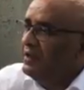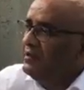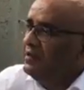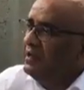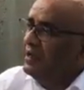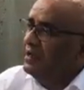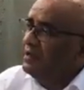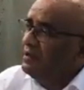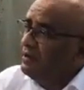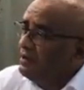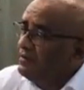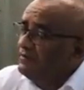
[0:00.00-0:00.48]
they
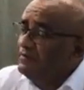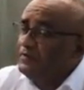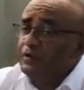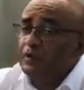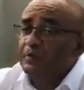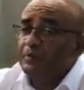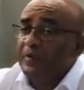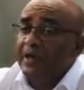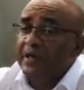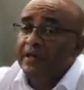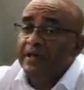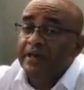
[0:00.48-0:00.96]
love to
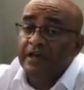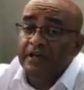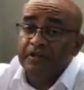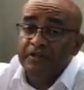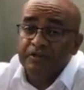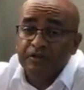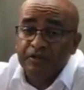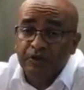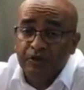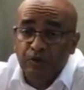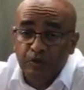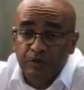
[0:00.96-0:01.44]
make
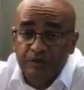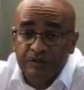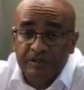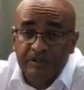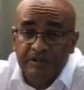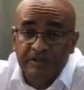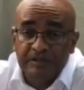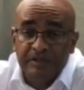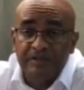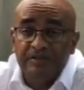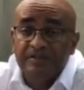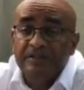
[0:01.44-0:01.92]
excuses.
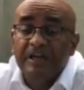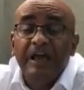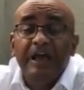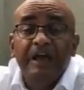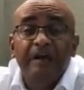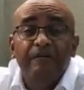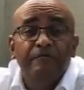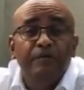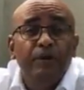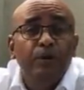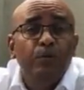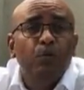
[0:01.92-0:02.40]
It's
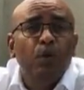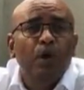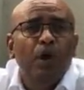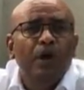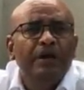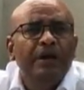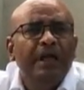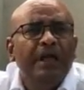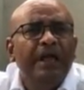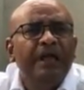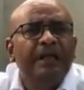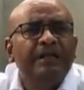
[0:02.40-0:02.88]
everyone
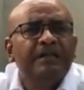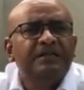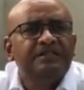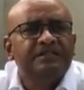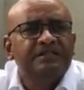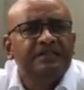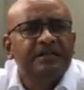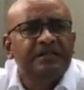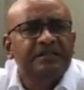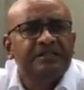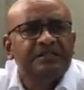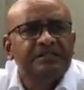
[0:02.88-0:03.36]

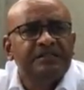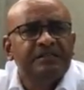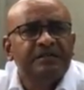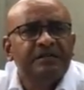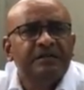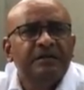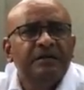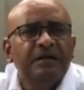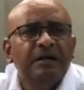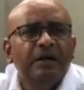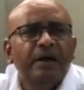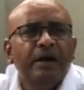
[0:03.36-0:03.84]
else's
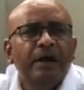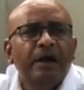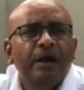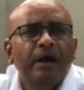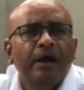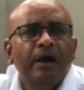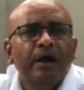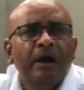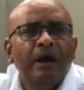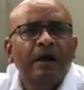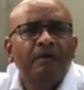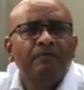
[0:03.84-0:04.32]

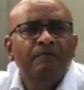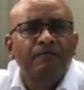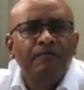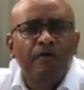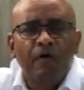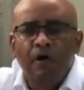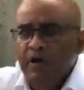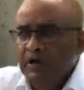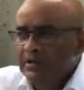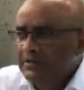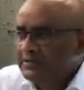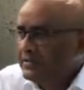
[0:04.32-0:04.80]

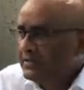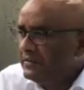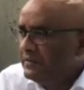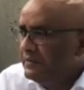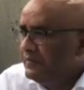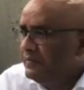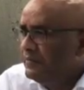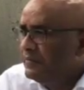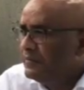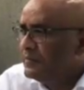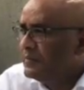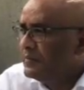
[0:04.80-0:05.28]
fault.
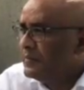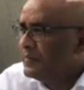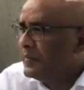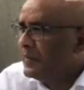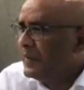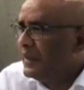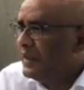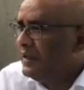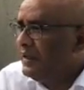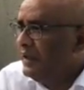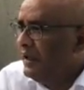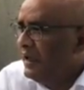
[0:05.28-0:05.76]

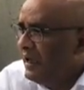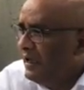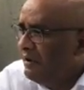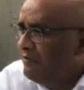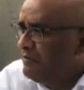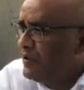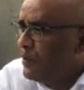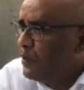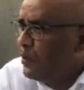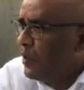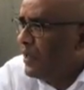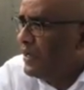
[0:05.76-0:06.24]

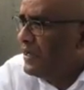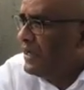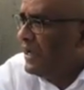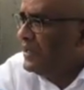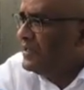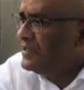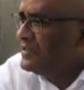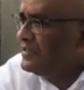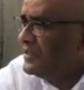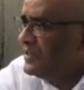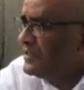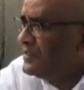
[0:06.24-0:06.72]
Everyone
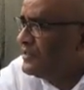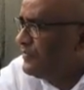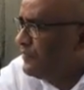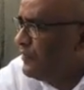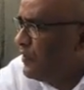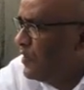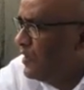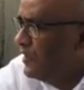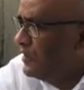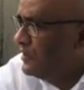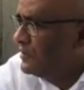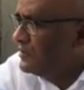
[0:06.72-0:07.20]
else's fault.